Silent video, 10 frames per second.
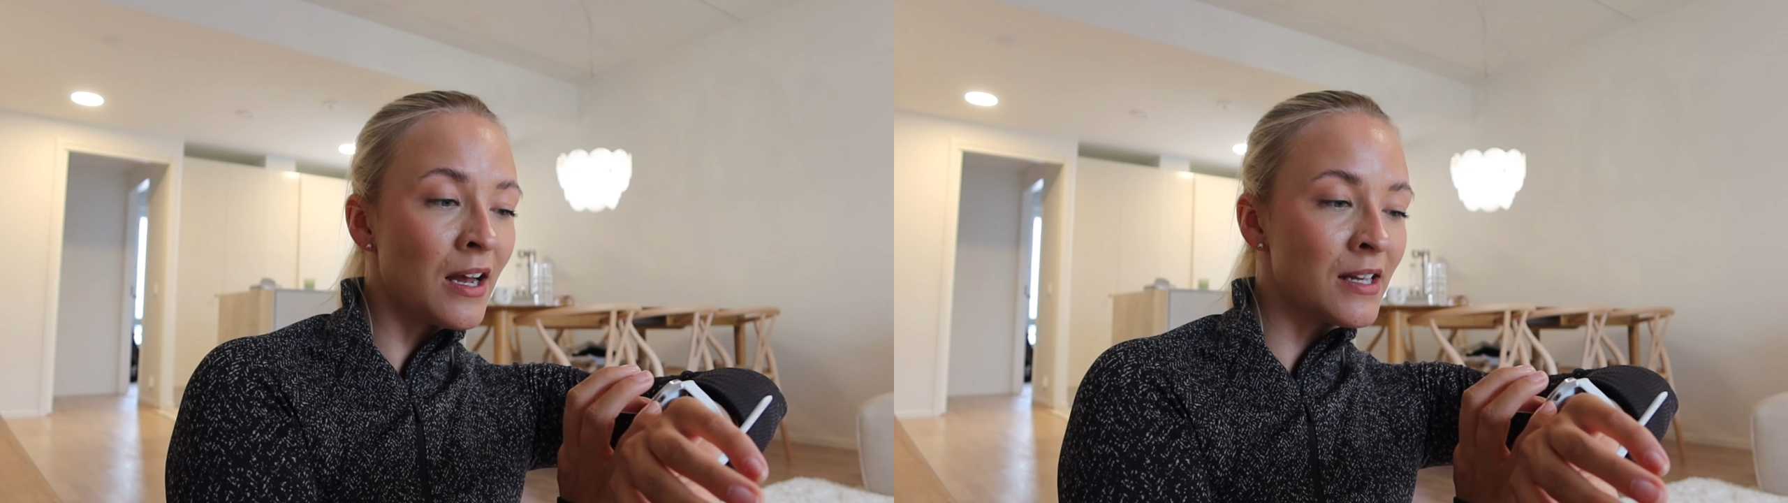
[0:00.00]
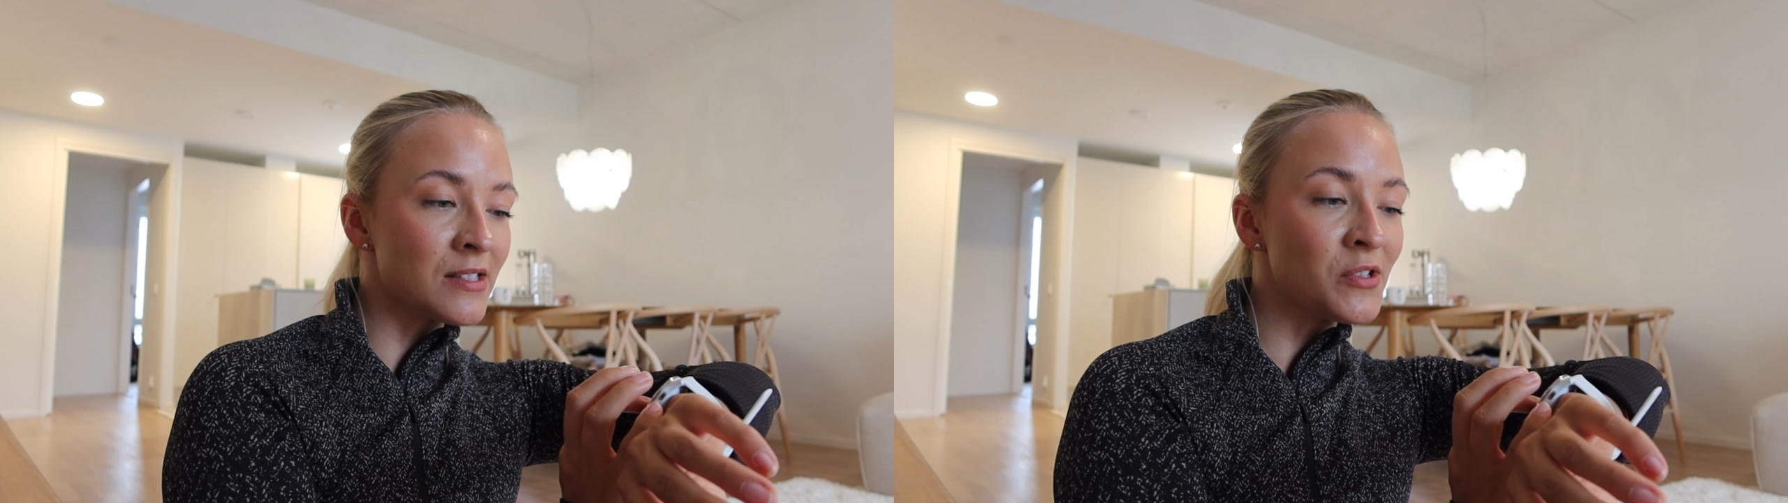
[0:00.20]

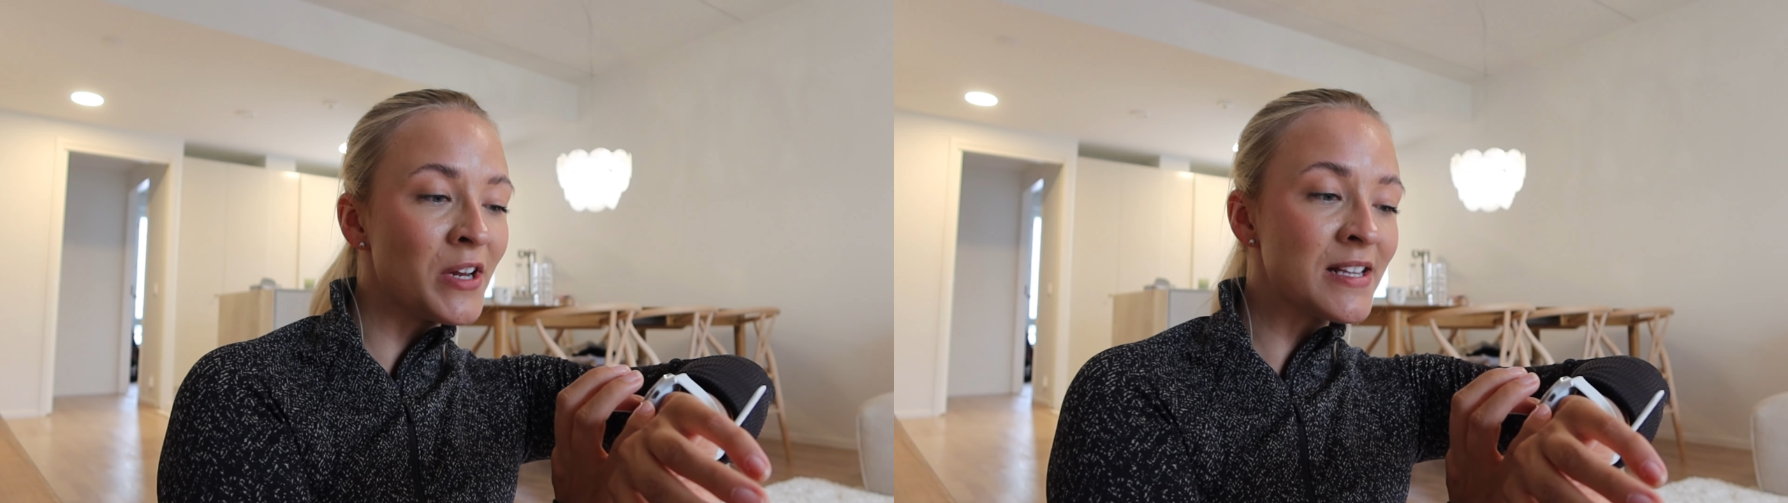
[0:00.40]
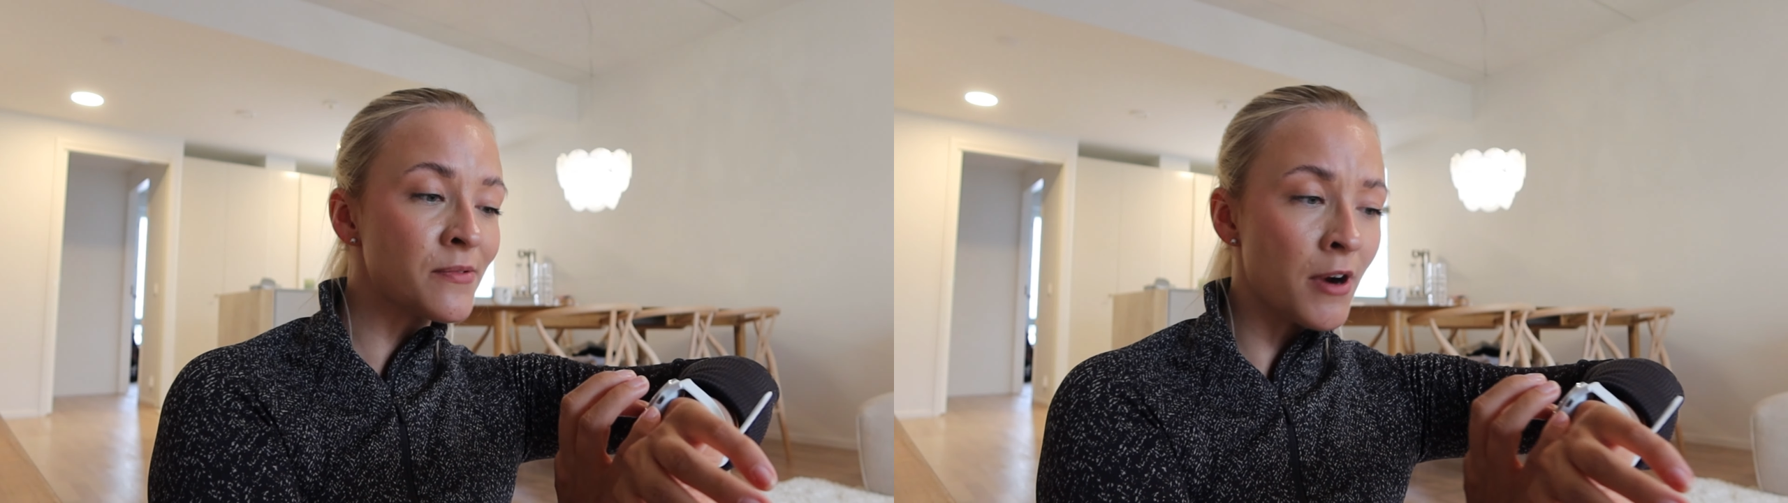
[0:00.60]
Uh,
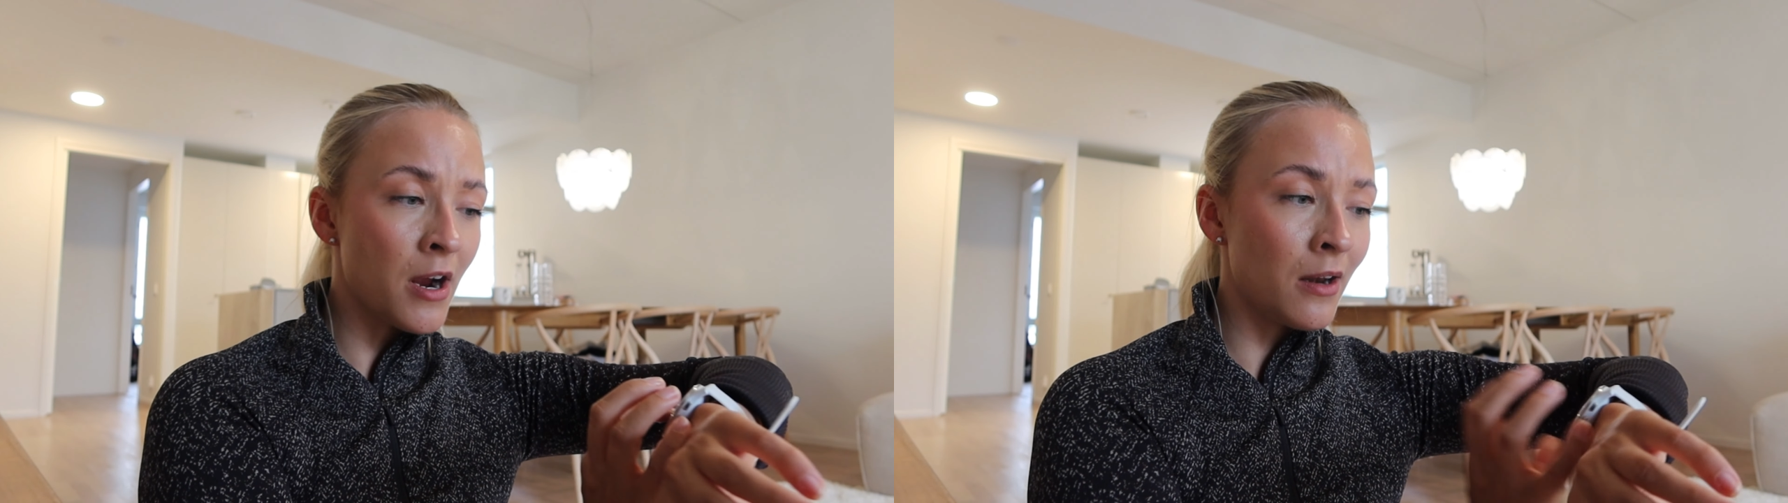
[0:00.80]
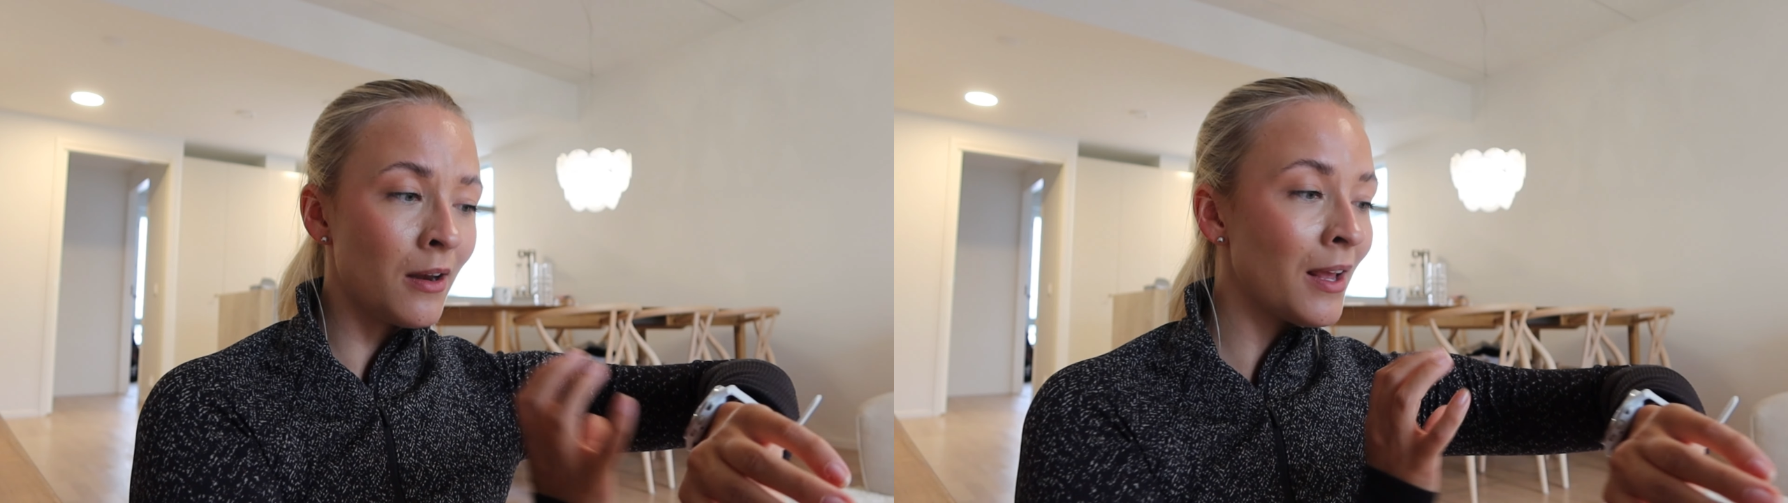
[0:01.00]
today's
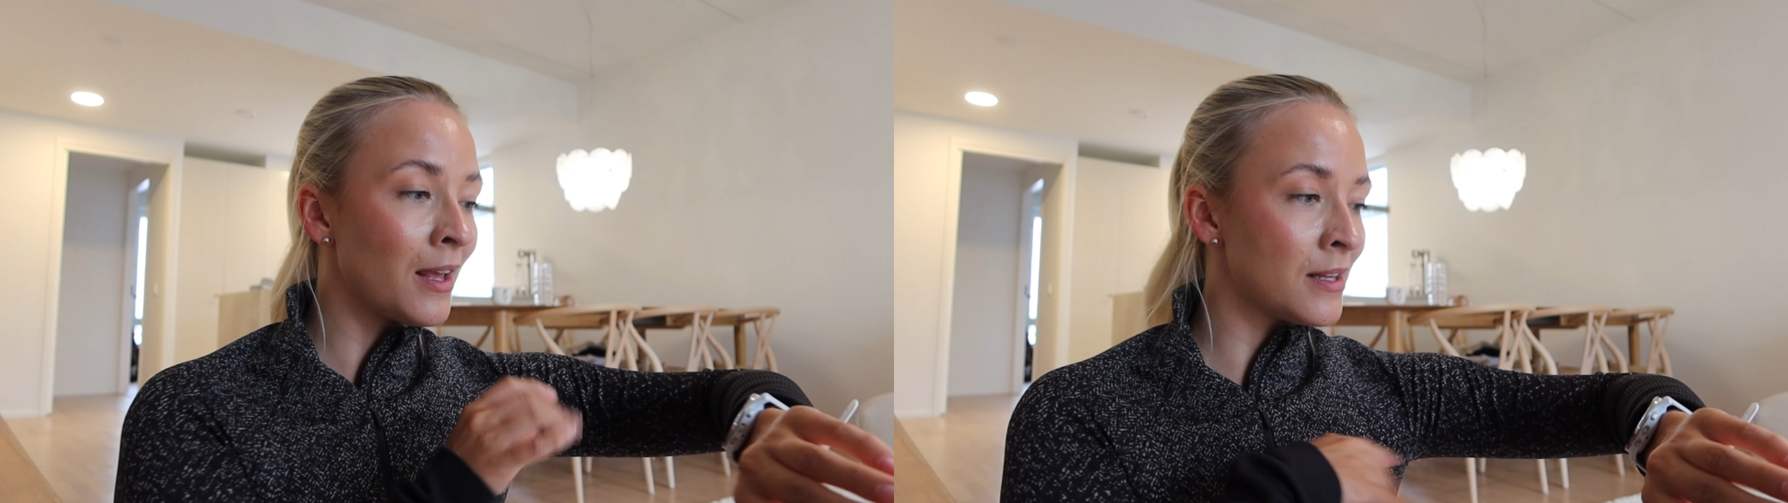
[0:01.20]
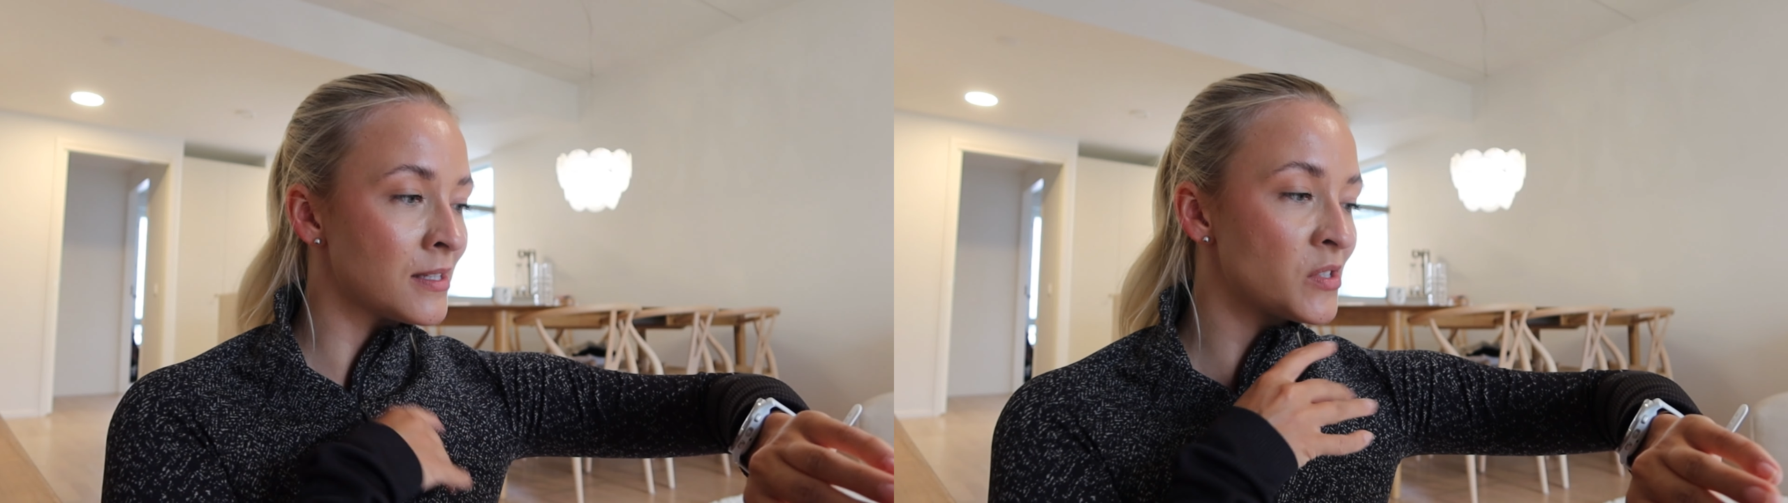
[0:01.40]
run
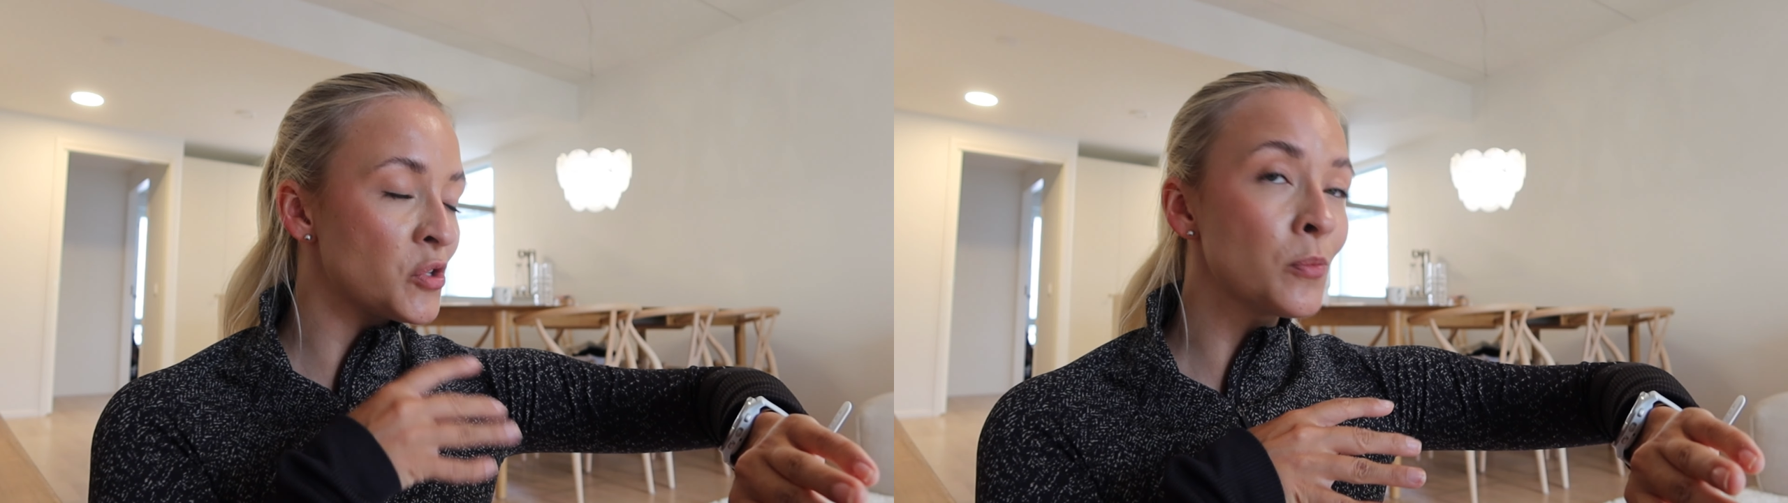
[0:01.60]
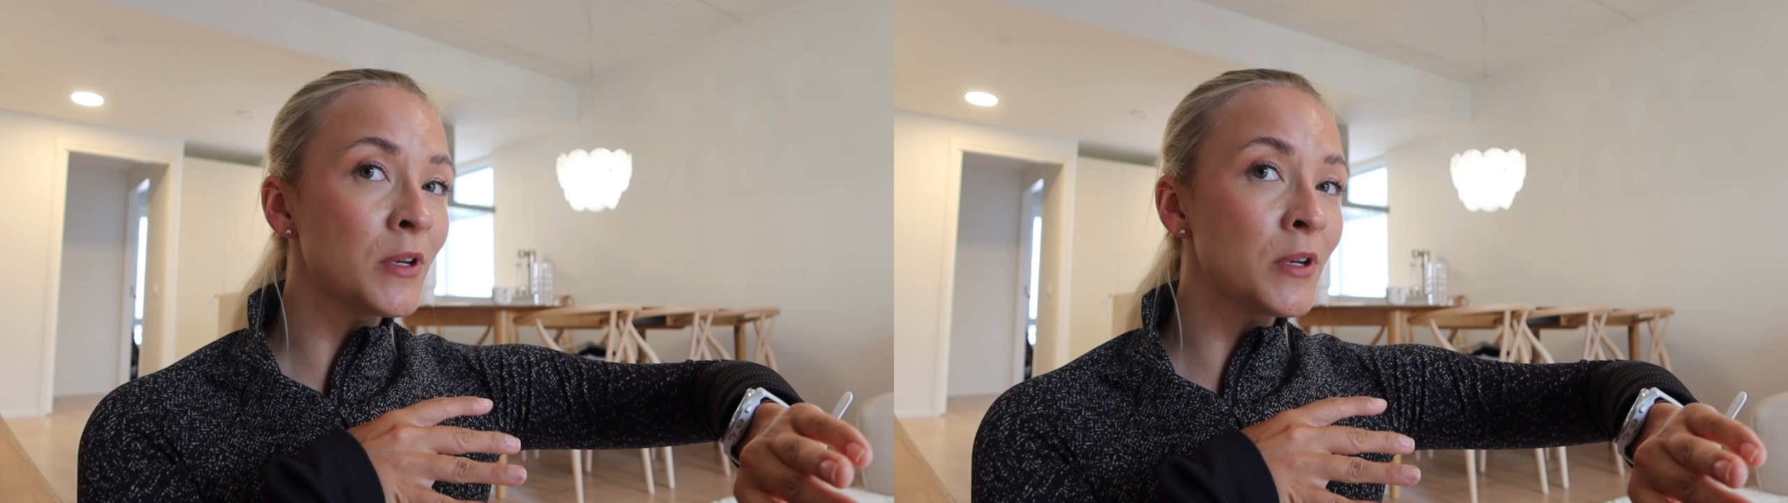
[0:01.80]
is two